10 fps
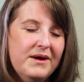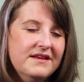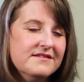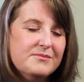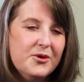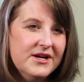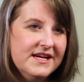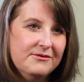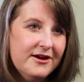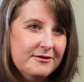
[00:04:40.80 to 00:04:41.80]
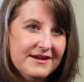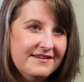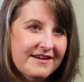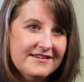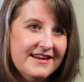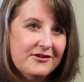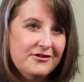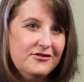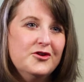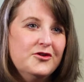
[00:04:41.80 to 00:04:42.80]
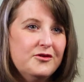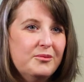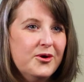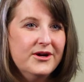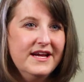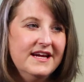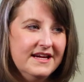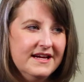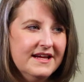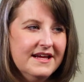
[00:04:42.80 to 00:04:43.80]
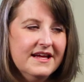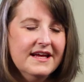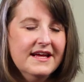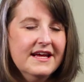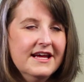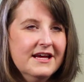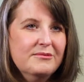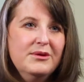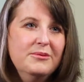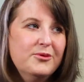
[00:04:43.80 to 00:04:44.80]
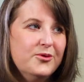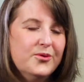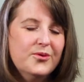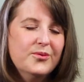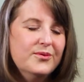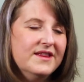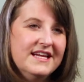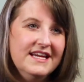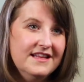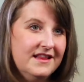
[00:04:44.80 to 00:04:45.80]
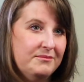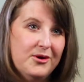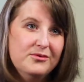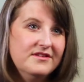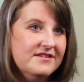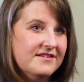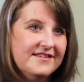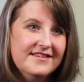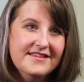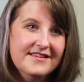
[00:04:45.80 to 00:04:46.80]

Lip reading: By supporting Ronald McDonald House, you're supporting people when they need it the most.